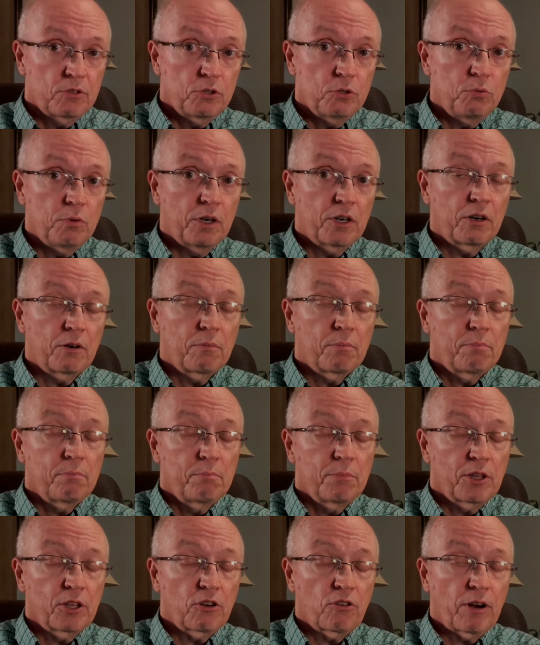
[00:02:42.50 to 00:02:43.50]
200
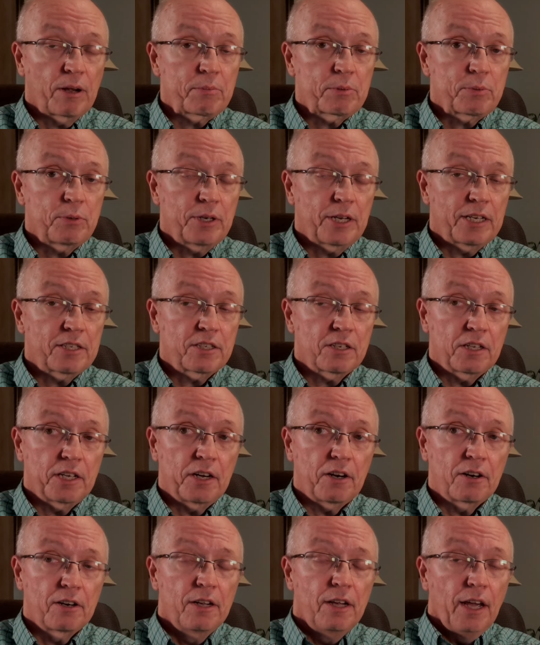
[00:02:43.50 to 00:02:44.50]
milligrams per
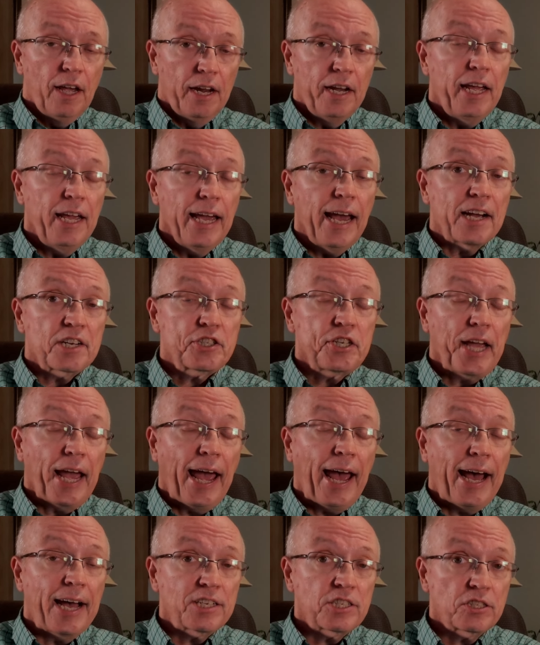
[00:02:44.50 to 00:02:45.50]
deciliter, and he actually
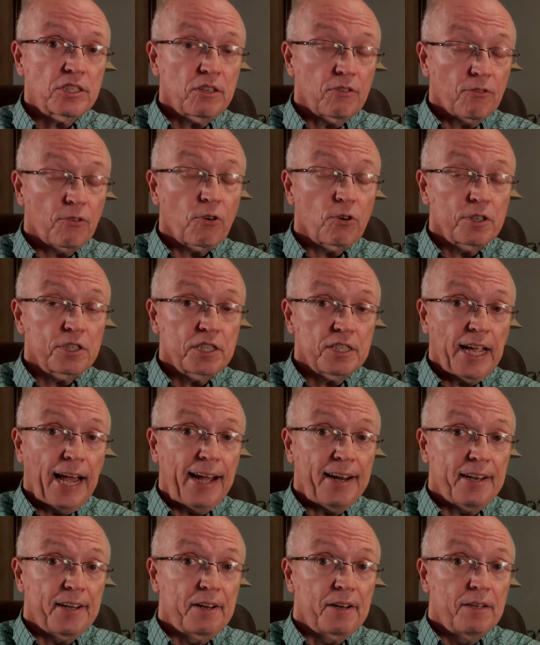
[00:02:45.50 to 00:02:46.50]
asked for a
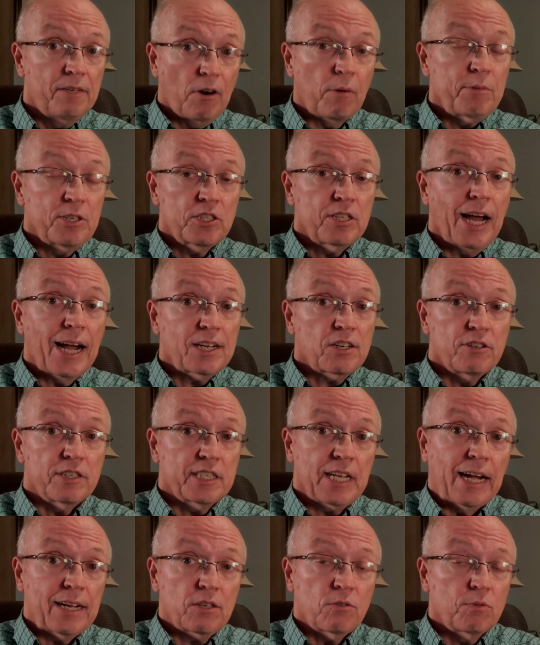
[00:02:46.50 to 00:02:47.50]
statin from his doctor. His
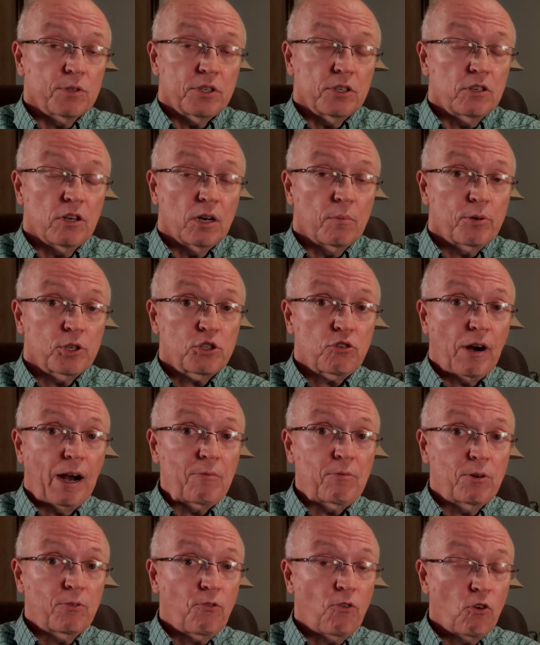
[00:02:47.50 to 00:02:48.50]
doctor wasn't going to
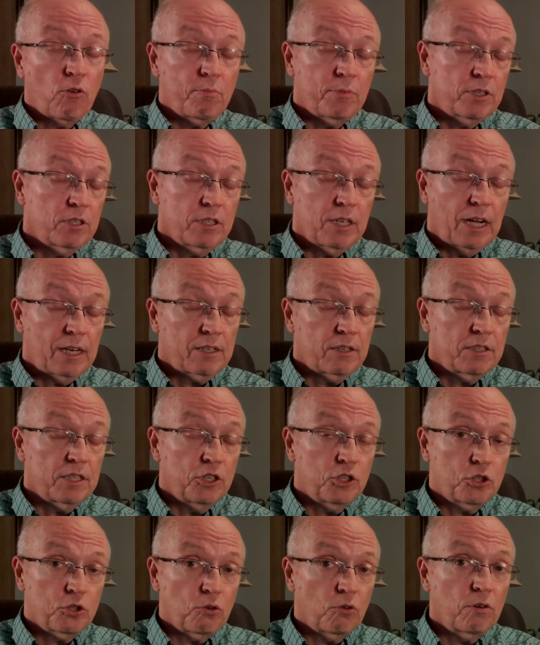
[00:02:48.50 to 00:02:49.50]
prescribe one for him, but his doctor
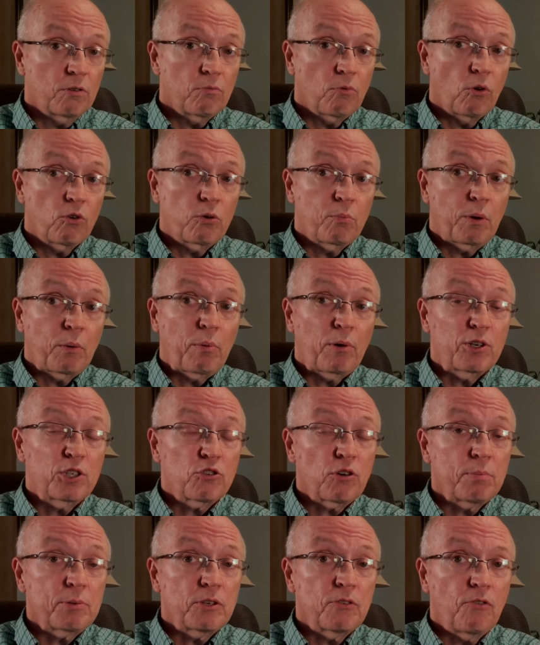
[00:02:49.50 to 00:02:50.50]
said sure and wrote him a
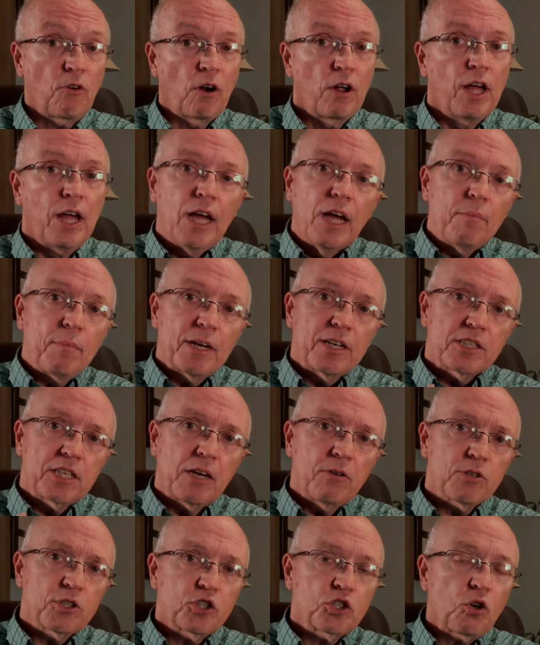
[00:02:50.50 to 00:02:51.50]
prescription for it because
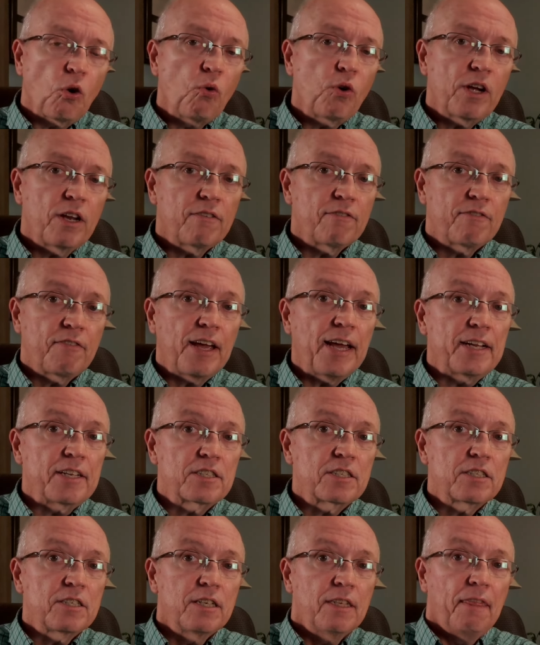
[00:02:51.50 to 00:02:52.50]
he was so
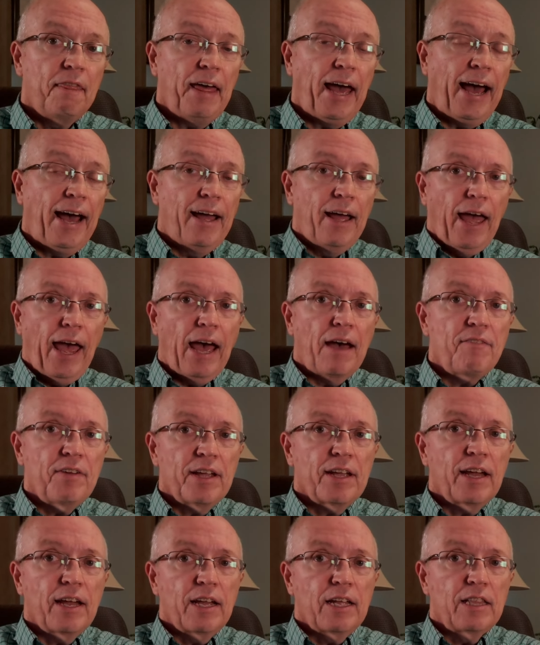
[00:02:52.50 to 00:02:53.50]
convinced that
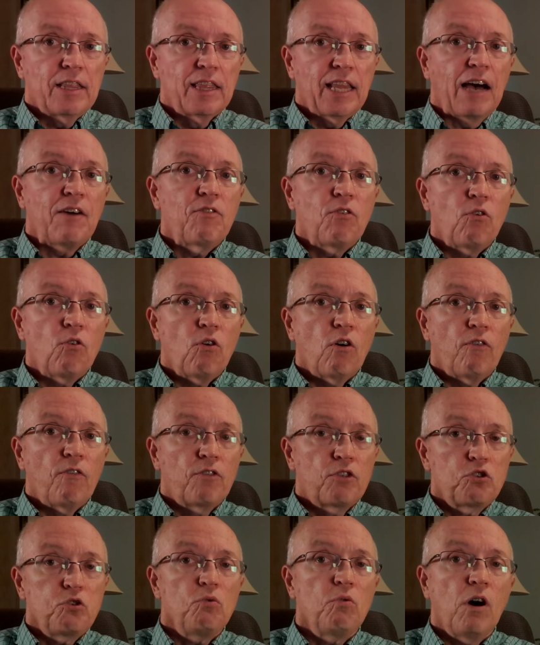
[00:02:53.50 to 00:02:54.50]
having a level of
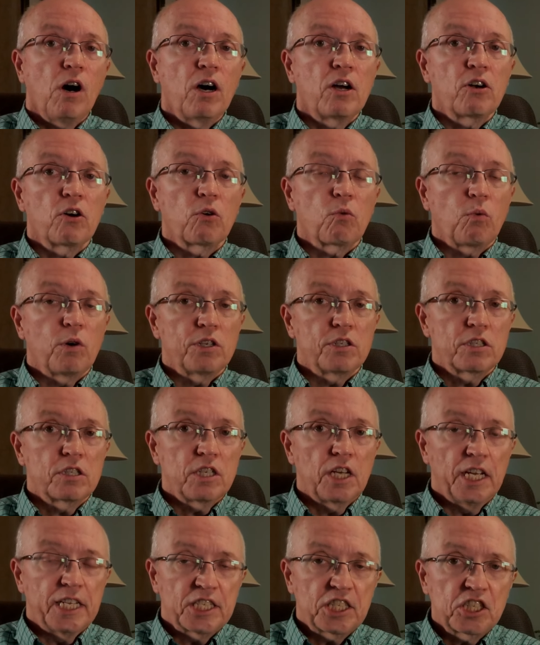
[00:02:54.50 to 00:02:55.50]
200
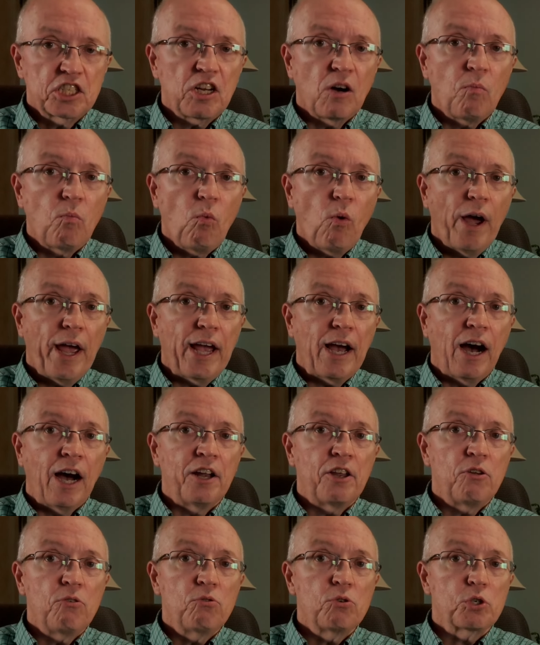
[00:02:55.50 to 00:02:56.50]
was in some way
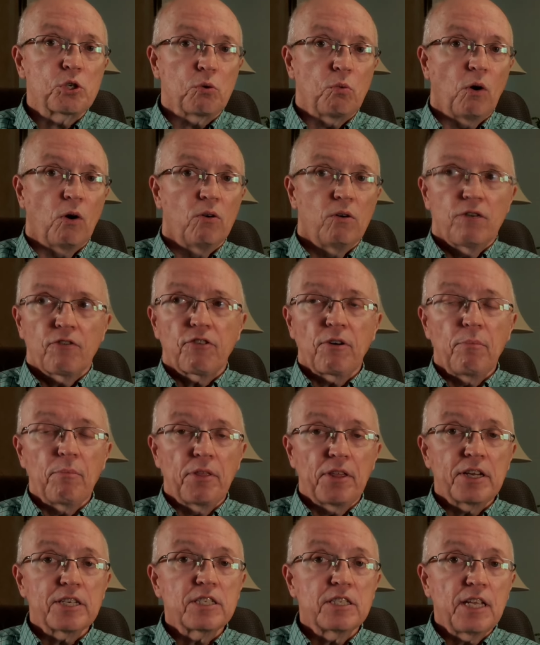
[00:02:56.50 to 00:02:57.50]
unusual. From
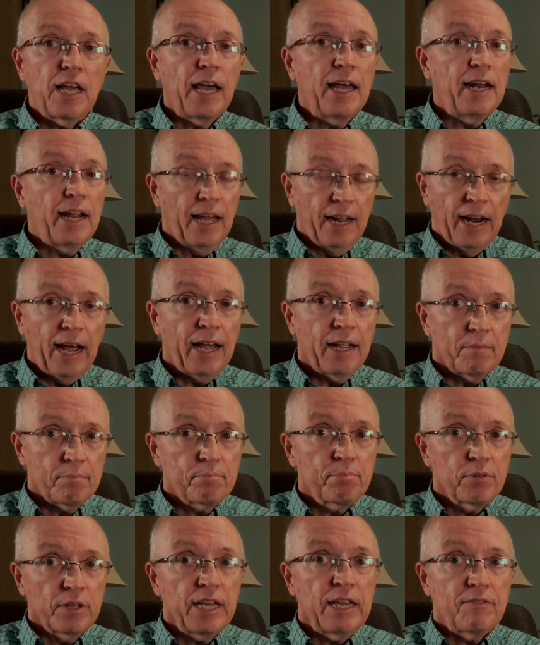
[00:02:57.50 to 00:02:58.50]
this data, and I
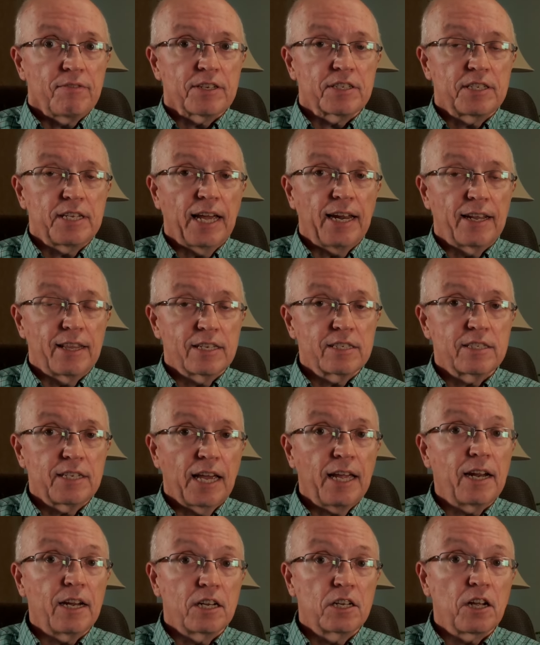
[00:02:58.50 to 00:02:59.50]
believe this
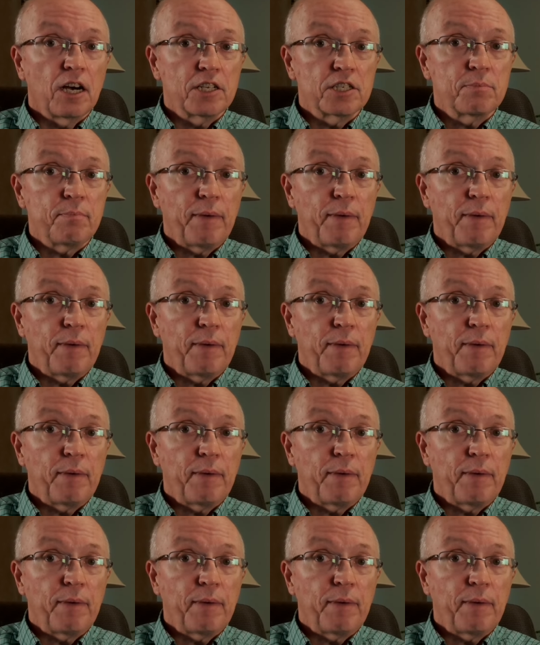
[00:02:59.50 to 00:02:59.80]
data does